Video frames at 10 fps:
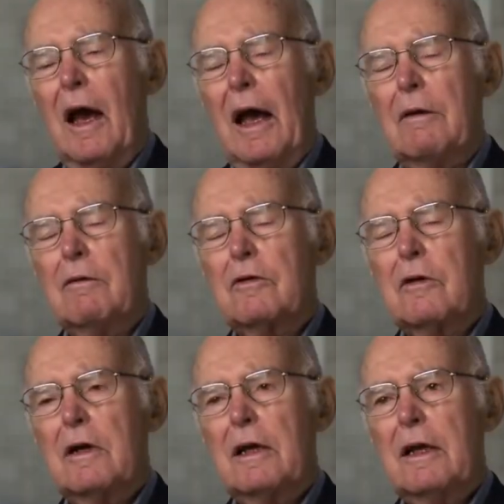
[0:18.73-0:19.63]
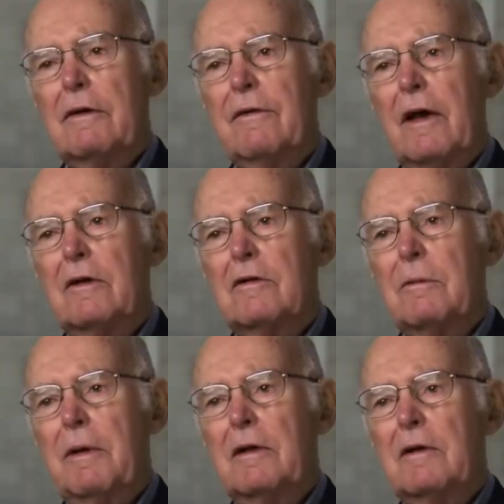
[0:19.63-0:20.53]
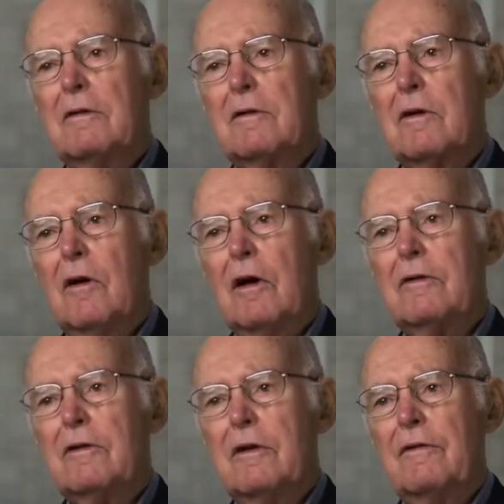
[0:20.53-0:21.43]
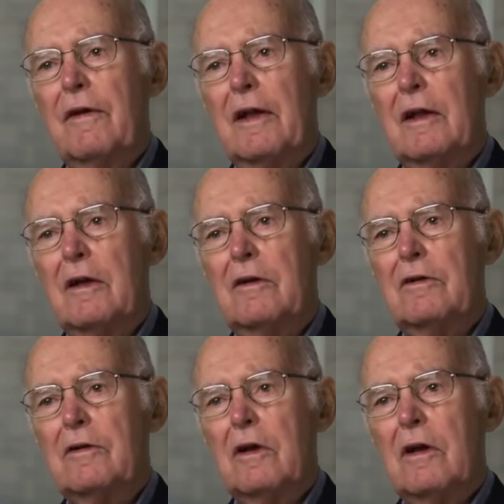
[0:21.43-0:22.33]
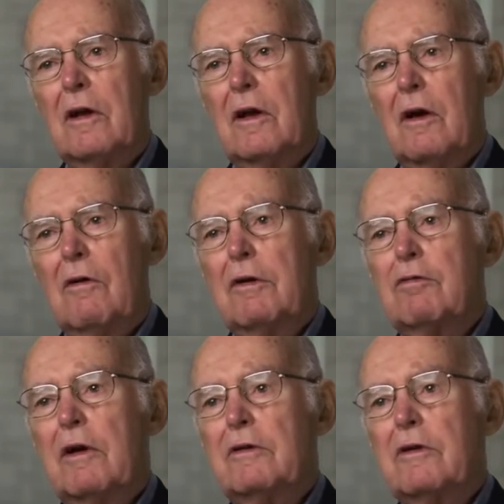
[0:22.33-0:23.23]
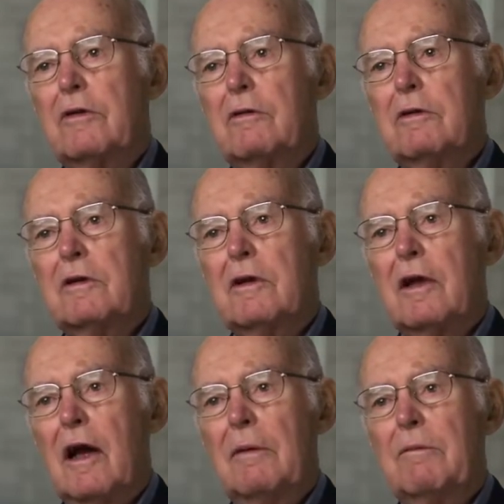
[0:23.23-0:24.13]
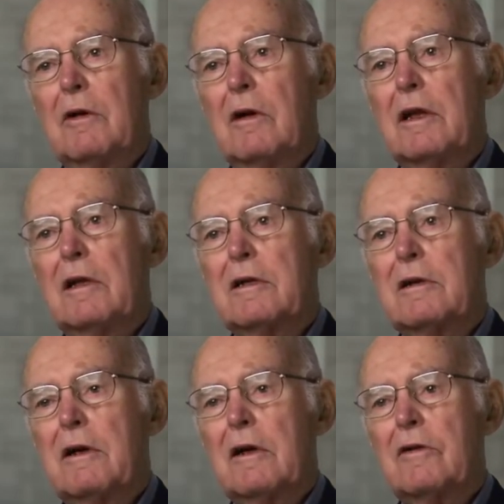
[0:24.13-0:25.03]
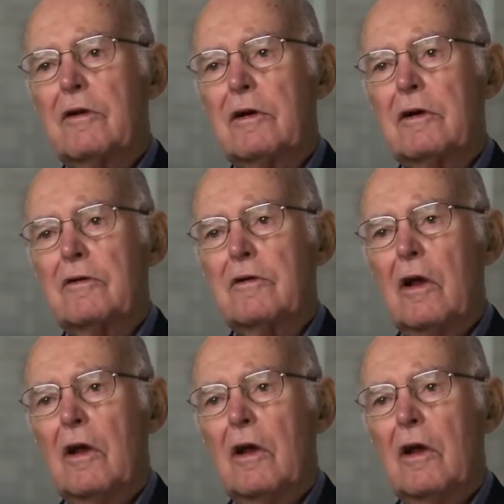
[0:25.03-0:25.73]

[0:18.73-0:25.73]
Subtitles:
and it was going to give a tremendous cost advantage, which wasn't true at the time. The early integrated circuits